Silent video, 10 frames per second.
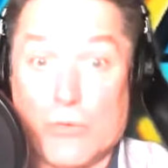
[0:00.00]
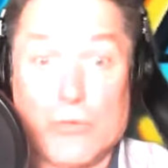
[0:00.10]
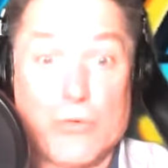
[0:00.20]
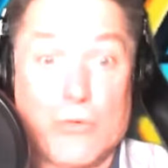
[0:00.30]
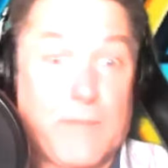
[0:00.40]

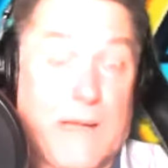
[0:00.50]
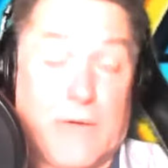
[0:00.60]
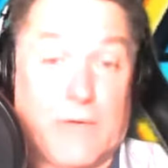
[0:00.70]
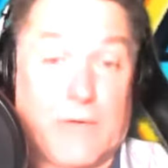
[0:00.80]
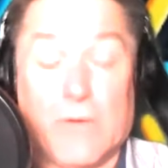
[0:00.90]
clue
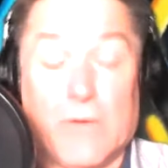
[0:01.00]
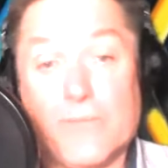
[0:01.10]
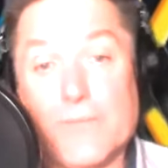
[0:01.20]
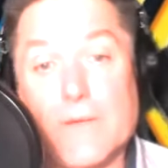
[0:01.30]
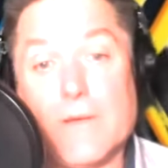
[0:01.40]
about it all.
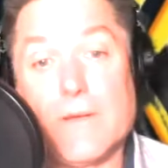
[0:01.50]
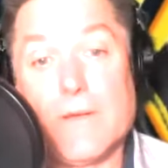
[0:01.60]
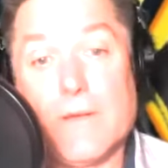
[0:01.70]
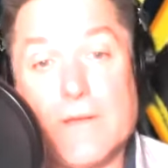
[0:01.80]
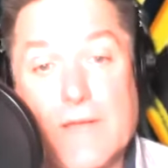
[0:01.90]

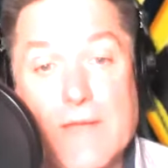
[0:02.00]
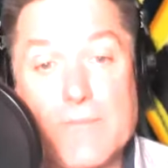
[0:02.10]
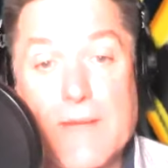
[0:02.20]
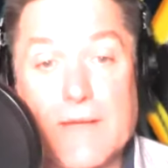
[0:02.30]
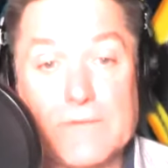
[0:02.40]
Came
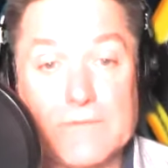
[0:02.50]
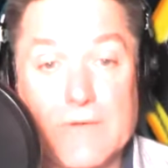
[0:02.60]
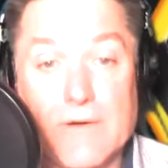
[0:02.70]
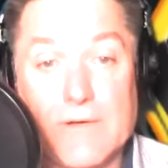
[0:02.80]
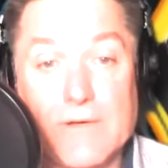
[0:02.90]
back to
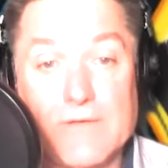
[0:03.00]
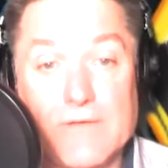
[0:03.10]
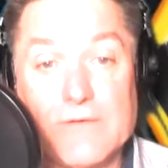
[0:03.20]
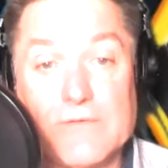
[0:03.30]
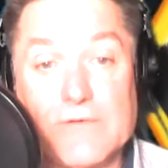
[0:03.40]
Don, he
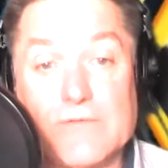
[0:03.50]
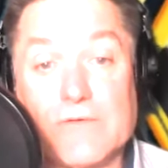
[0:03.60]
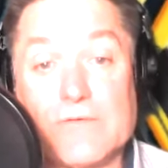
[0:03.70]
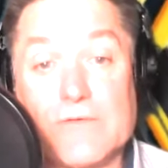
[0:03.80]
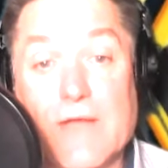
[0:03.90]
says, it's a
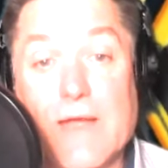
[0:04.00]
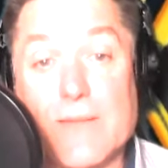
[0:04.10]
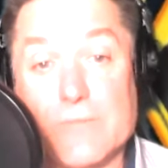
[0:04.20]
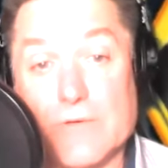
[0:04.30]
scam,